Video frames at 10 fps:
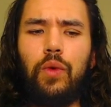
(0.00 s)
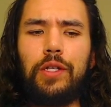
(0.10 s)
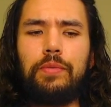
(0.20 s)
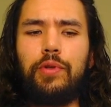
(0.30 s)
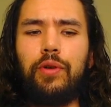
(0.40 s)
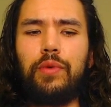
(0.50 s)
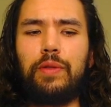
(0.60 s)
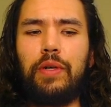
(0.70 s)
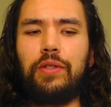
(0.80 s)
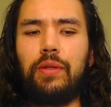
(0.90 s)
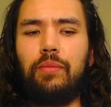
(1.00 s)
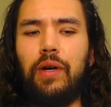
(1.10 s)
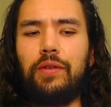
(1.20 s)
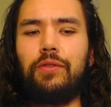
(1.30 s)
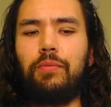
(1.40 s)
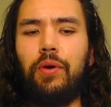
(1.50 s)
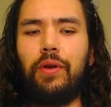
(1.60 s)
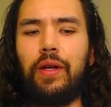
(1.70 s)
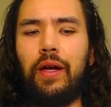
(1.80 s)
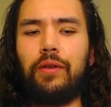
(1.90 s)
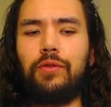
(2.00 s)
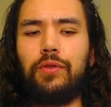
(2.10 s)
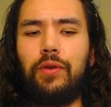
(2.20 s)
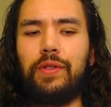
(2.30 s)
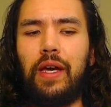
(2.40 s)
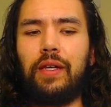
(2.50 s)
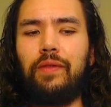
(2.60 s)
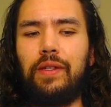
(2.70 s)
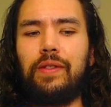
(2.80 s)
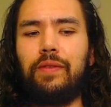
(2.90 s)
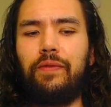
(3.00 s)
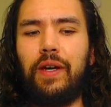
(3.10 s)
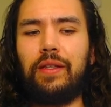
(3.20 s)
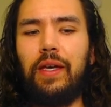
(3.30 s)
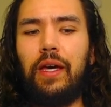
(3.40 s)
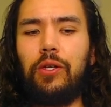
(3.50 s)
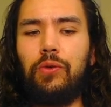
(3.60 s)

Once per turn, when a special summon monster your opponent controls activates its effect,